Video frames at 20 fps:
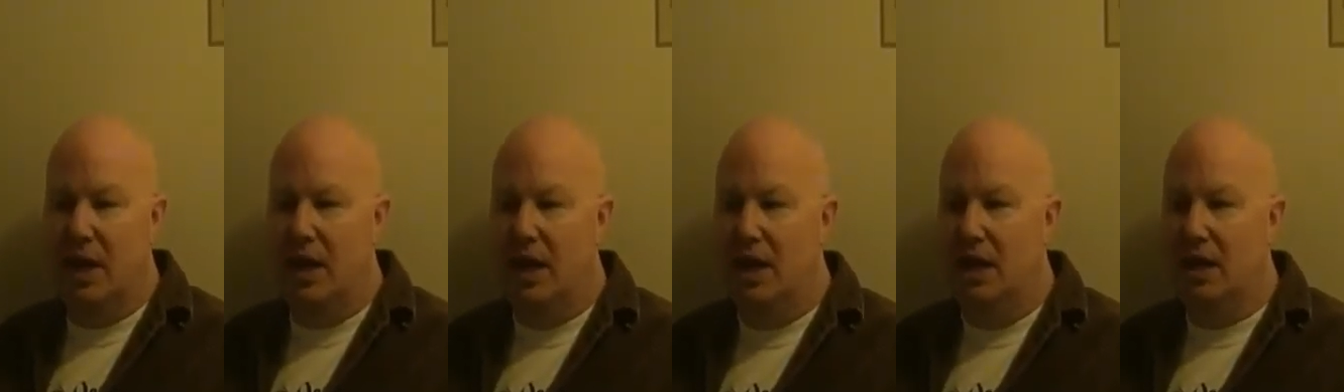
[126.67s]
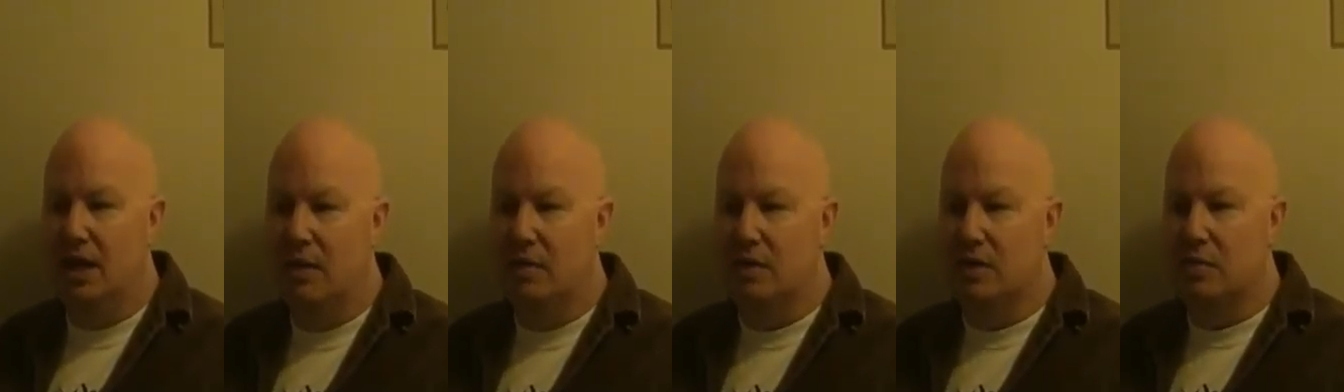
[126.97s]

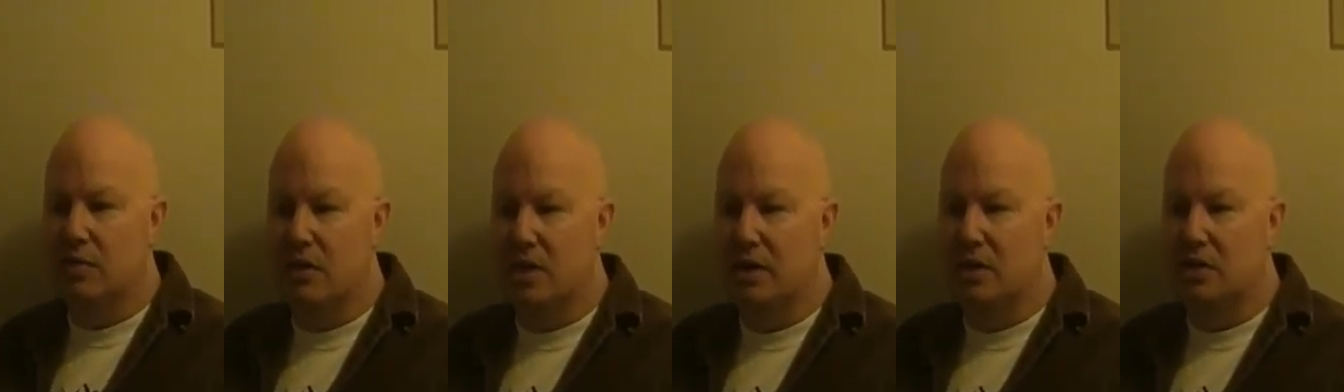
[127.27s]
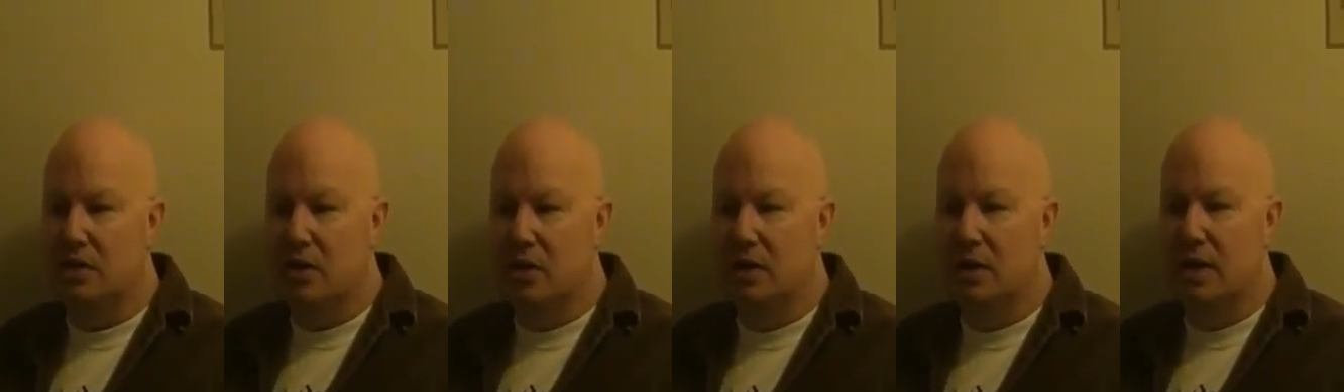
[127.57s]
and it was really
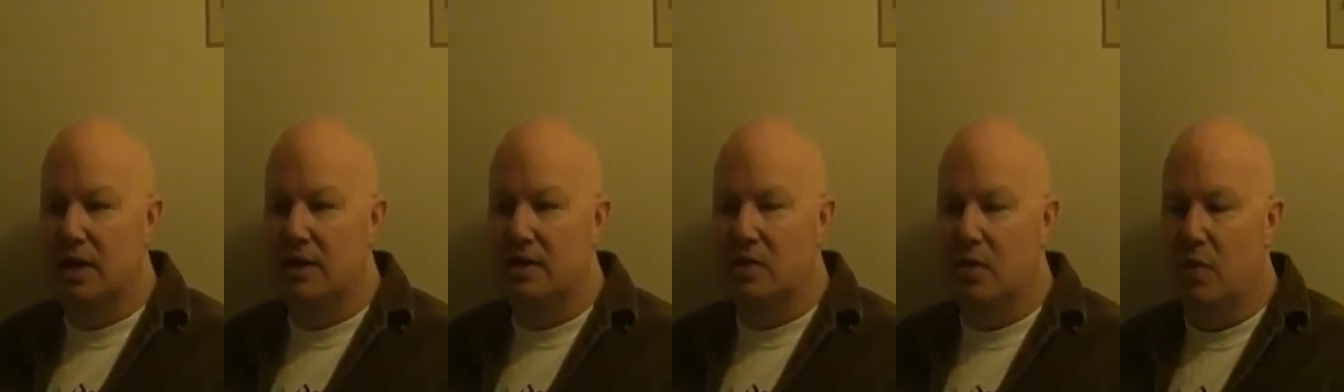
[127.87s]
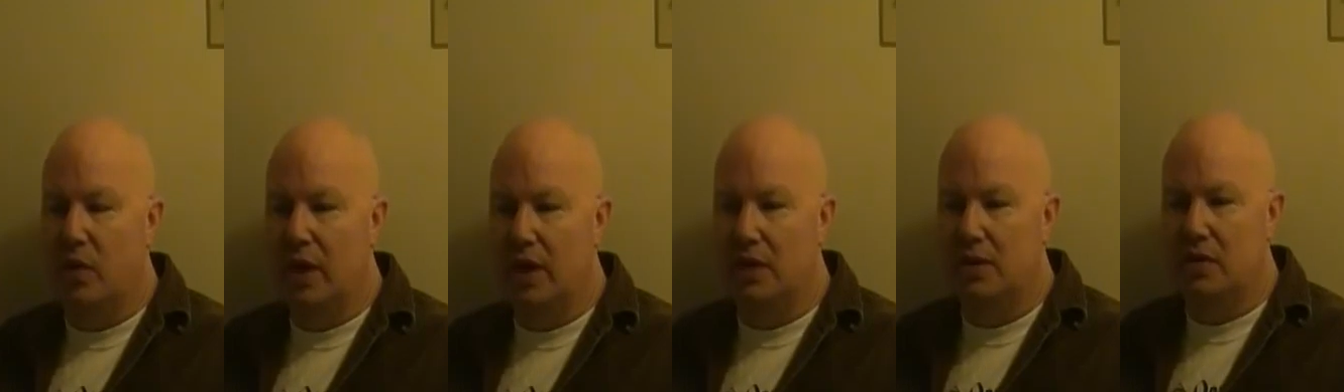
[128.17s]
started as a
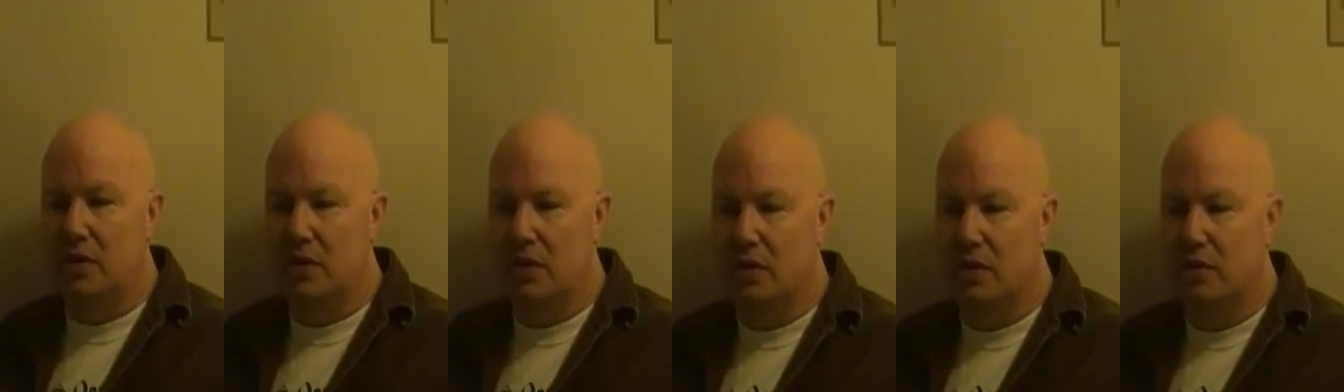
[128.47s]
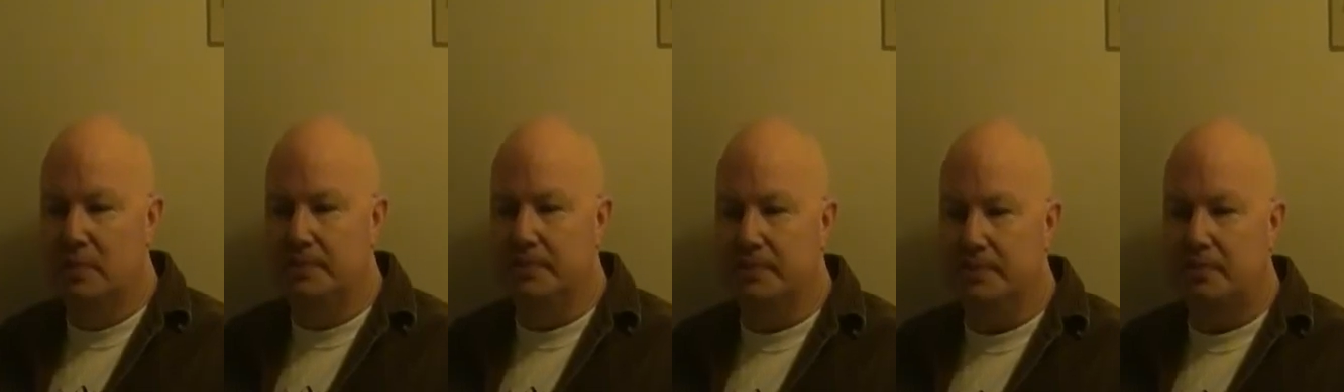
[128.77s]
way to